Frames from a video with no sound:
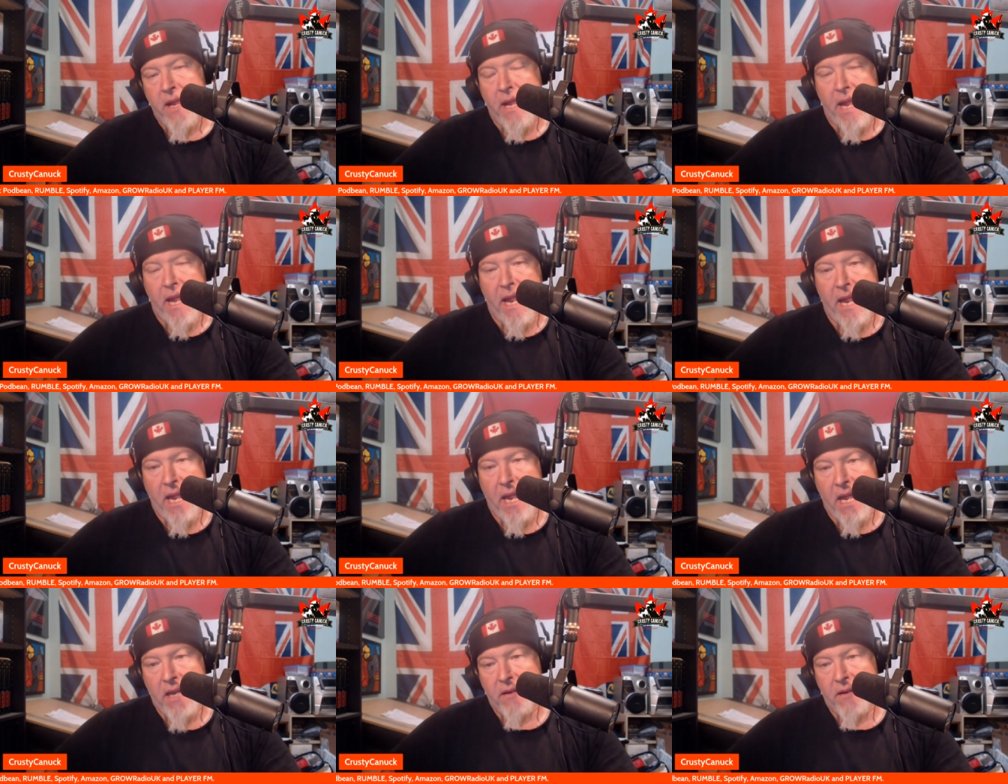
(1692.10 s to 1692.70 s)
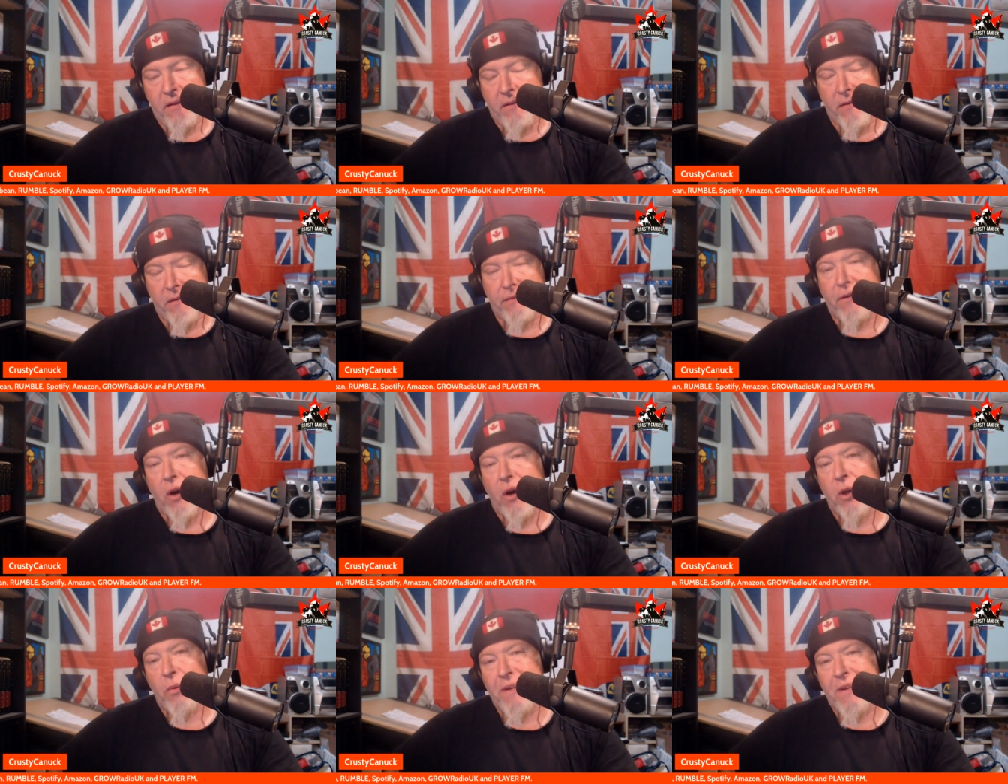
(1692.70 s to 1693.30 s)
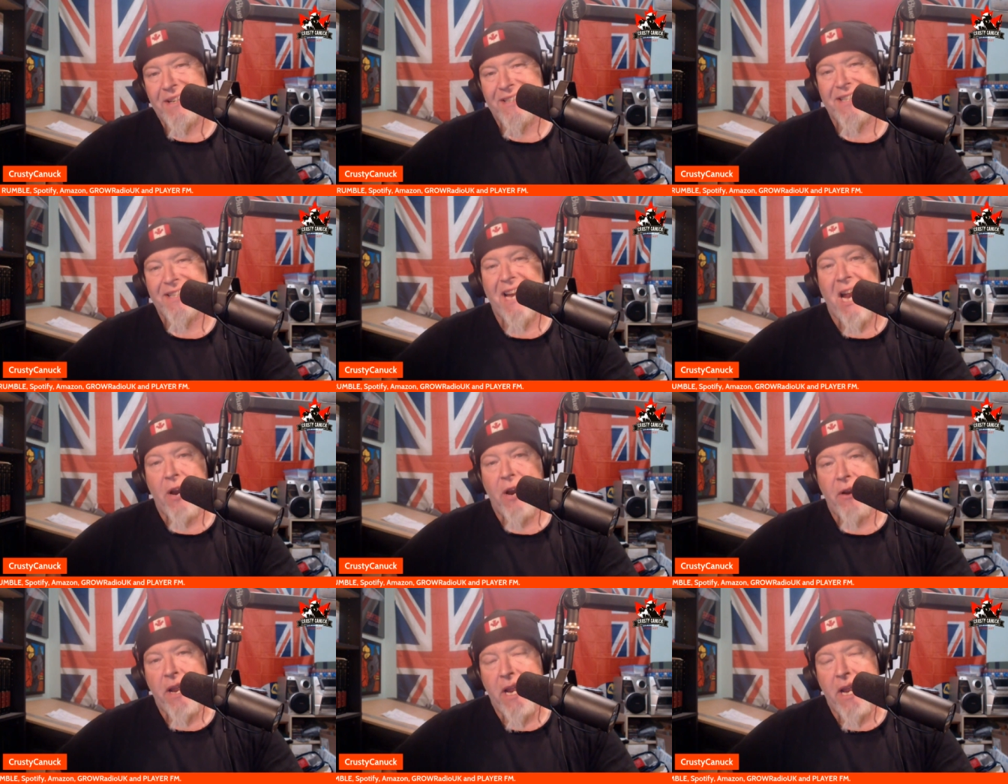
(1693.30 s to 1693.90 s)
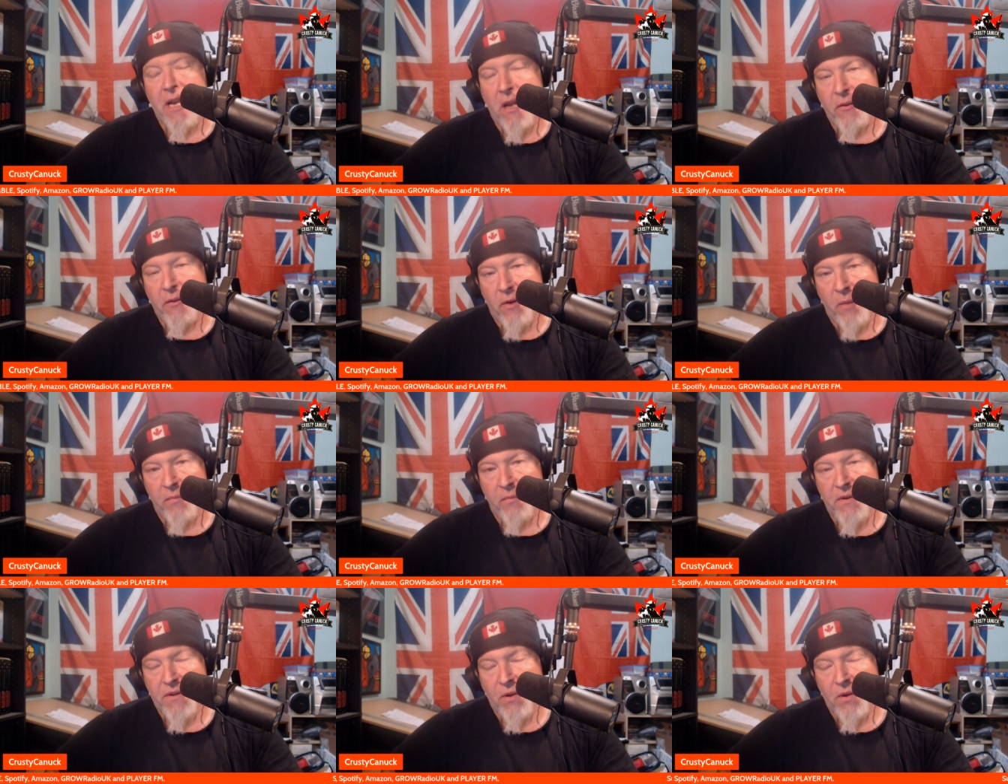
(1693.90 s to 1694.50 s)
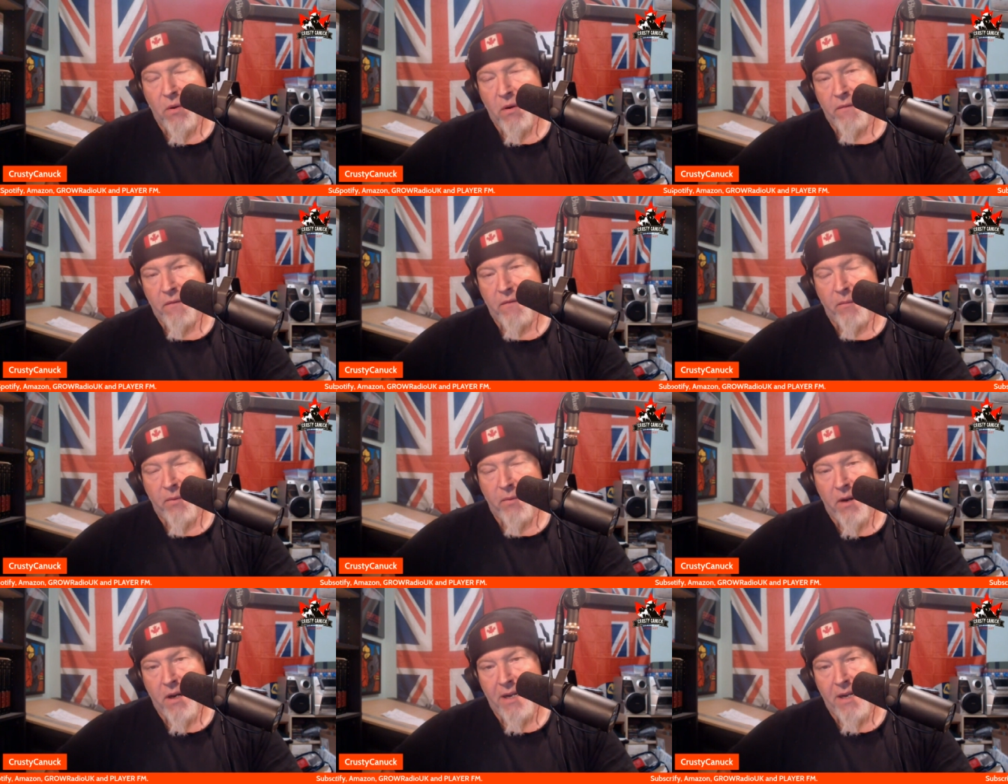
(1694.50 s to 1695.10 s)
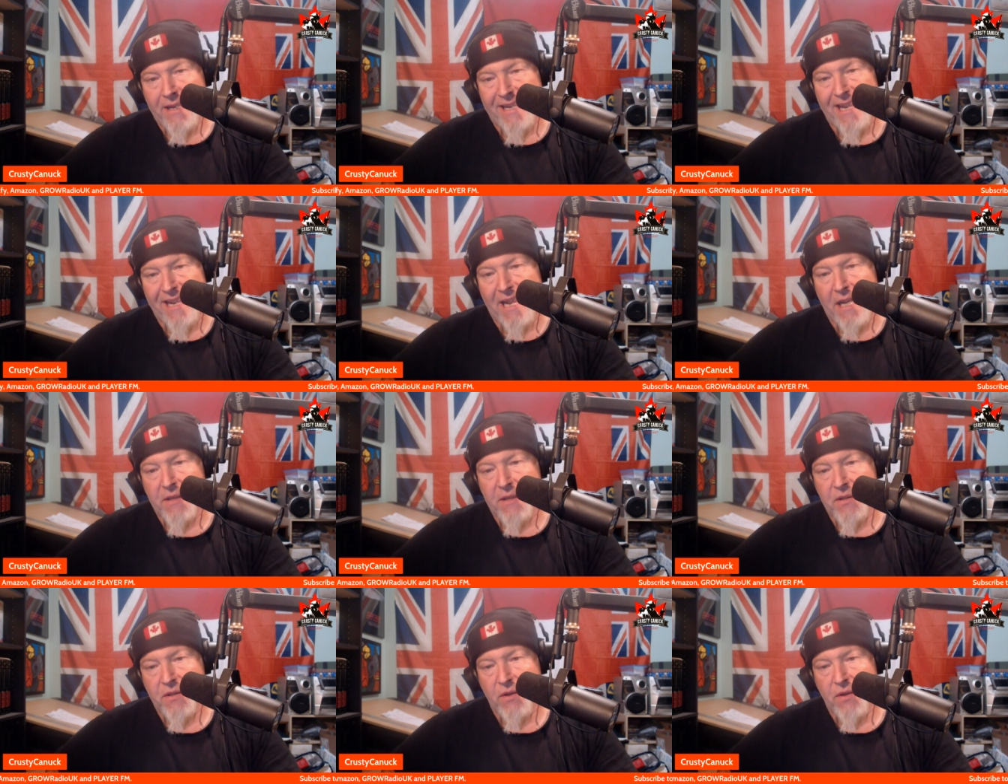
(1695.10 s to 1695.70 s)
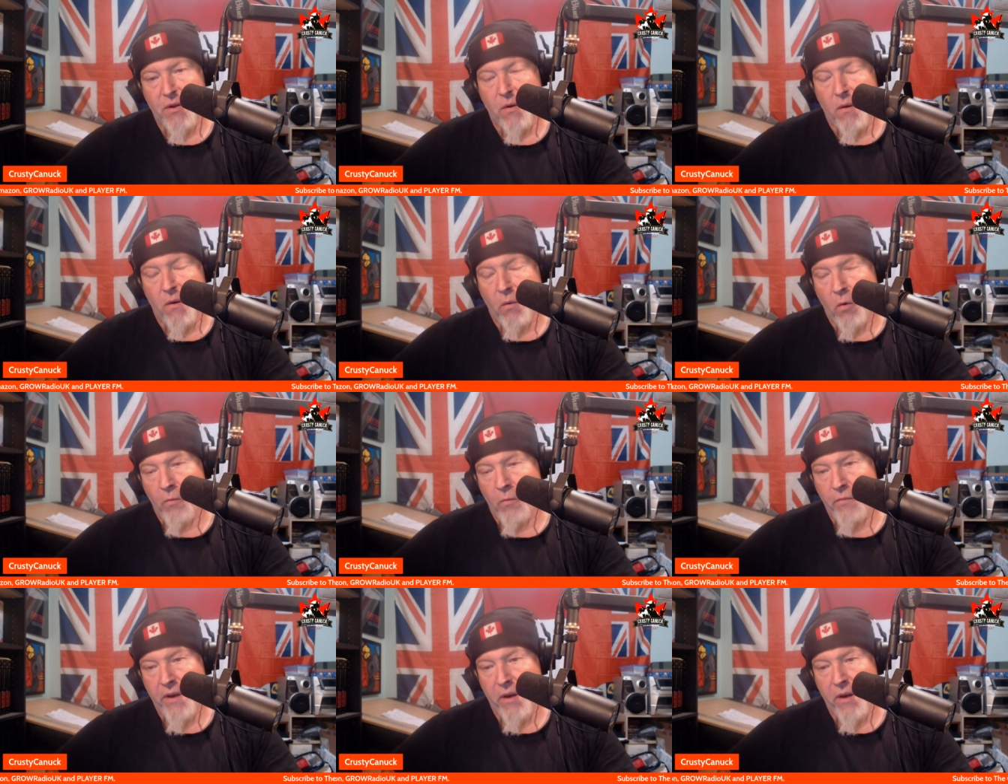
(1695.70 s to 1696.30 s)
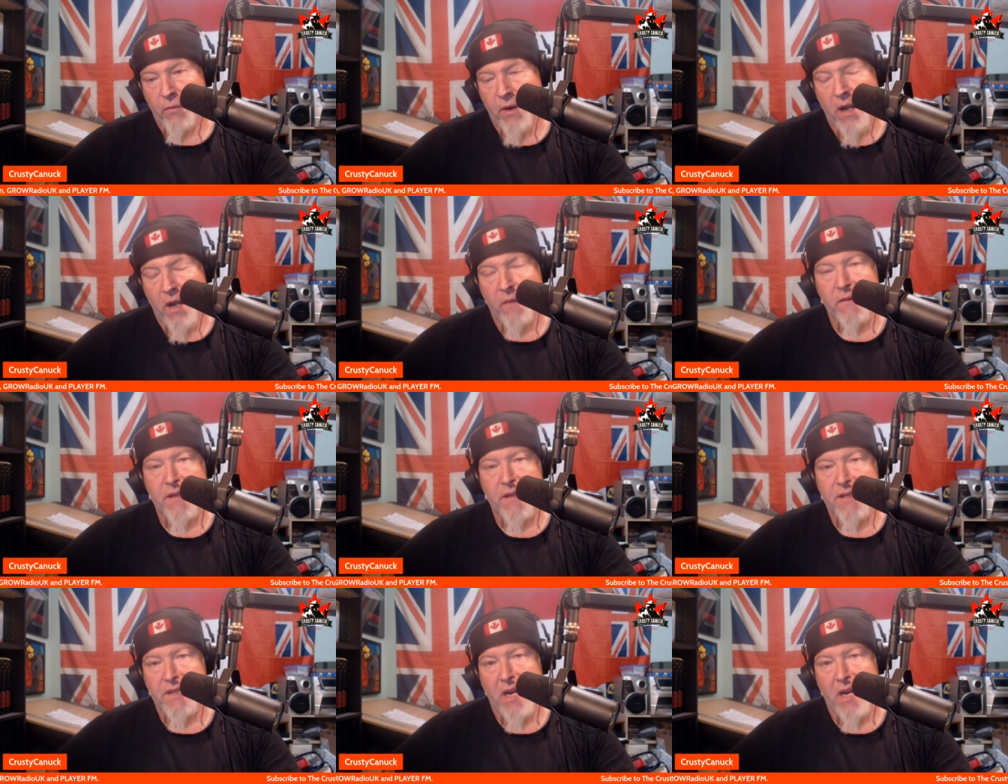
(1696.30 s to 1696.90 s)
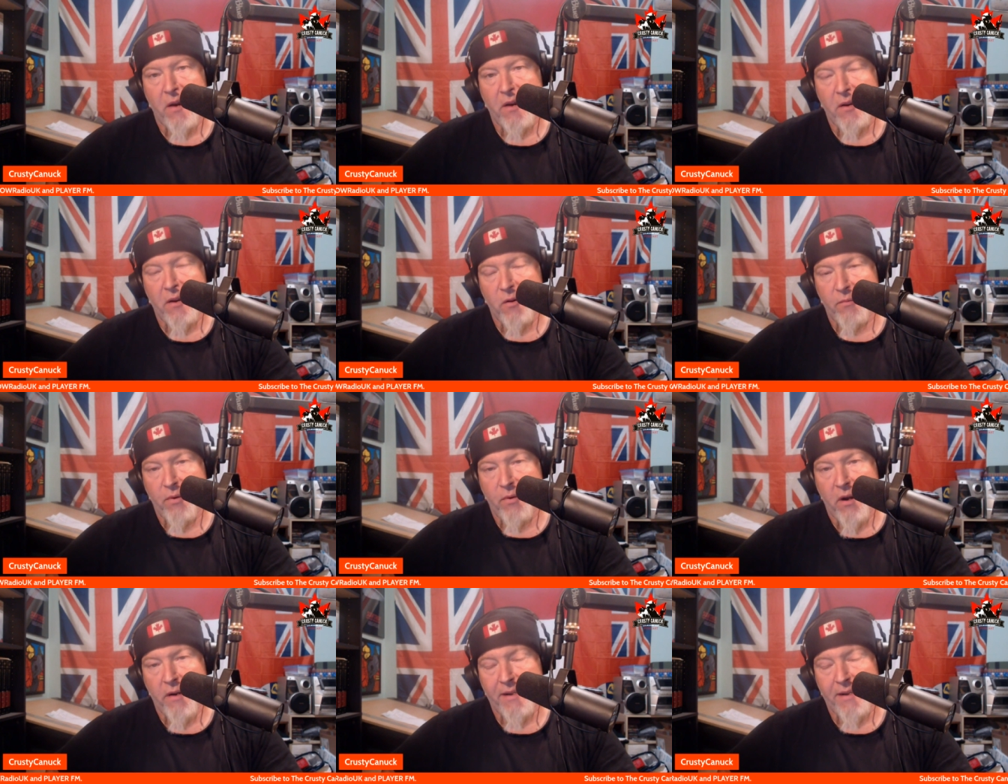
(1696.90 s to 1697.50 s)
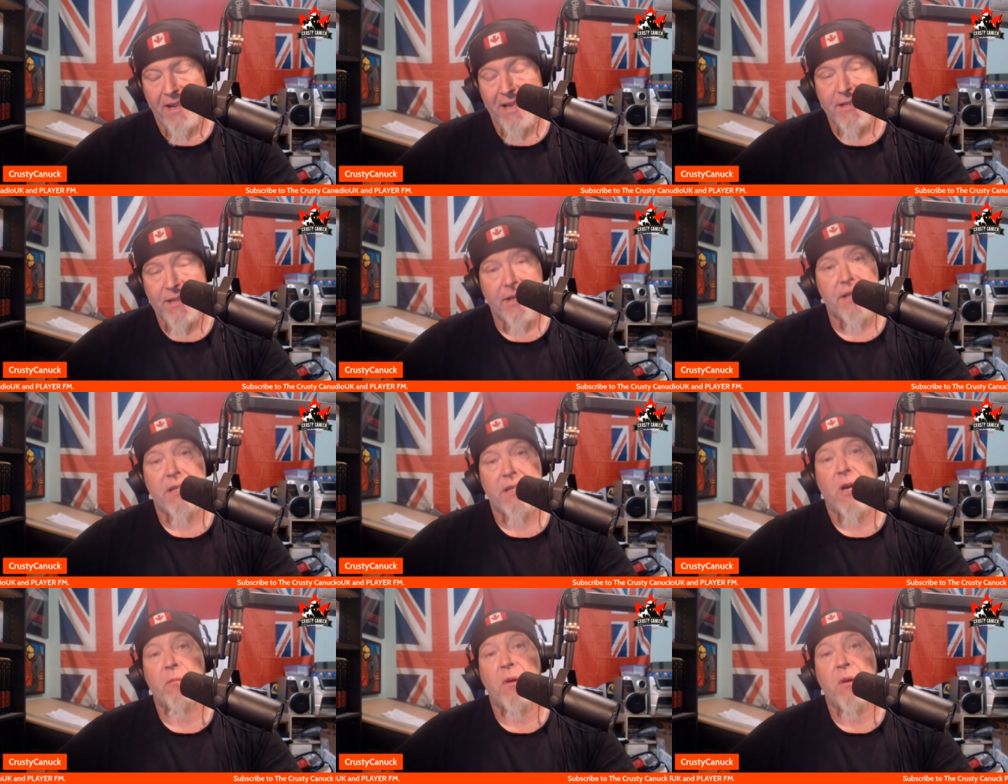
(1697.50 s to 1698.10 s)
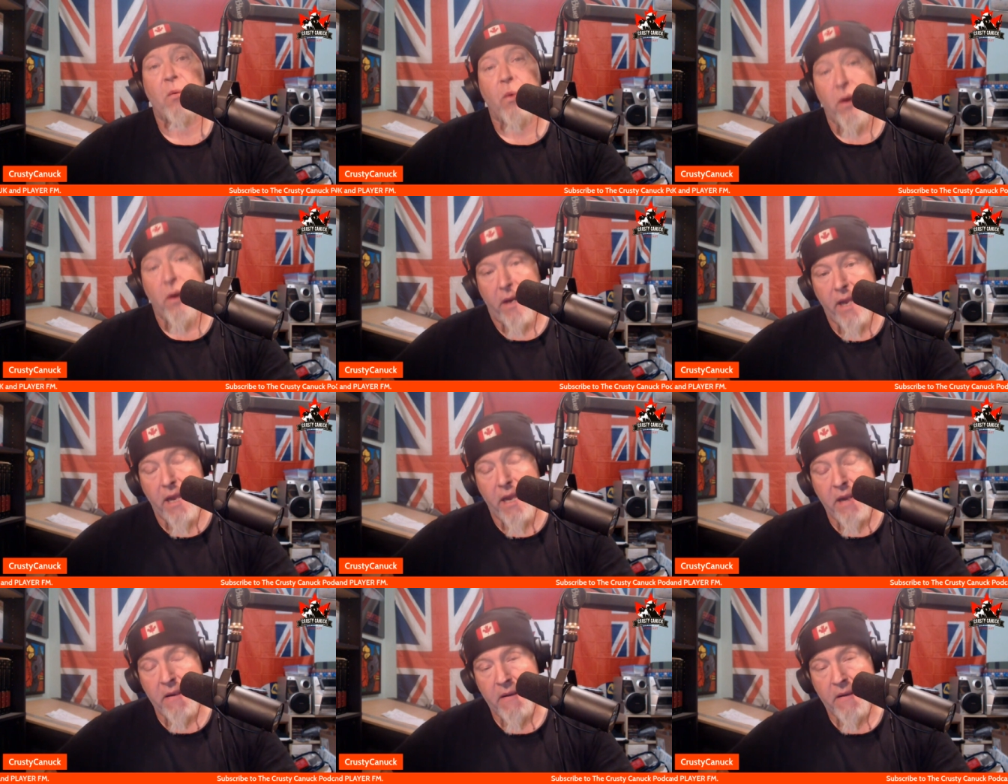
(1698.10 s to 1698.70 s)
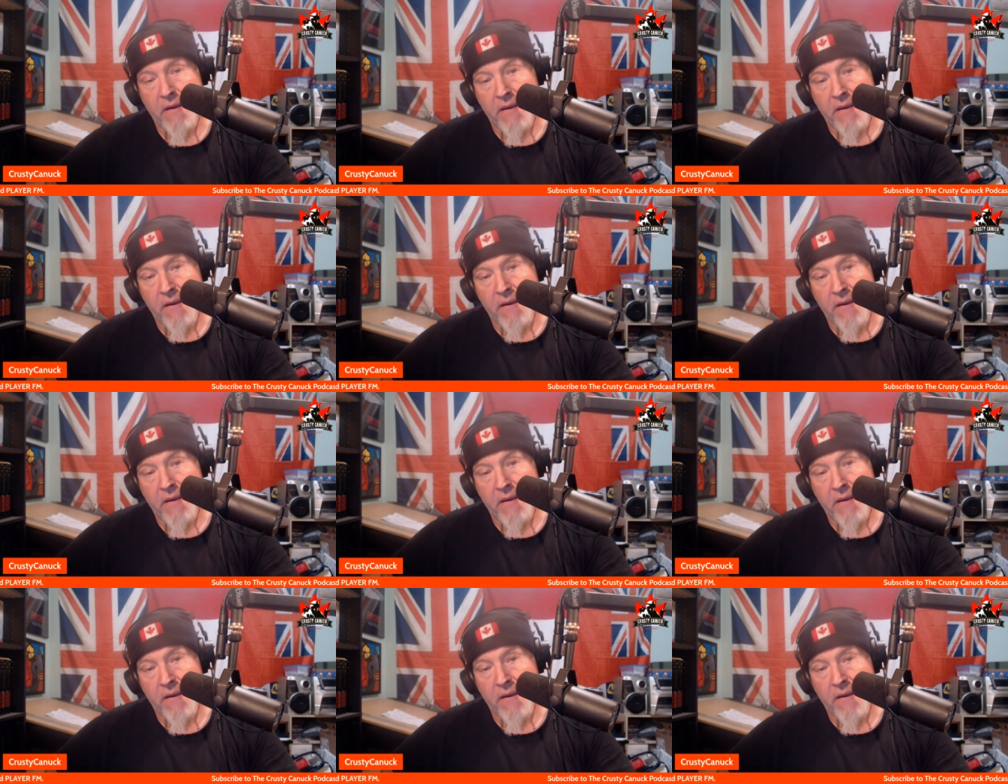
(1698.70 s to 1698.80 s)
and the following Saturday, another episode of the podcast, too. I won't be around this Saturday to a podcast because I'll be working.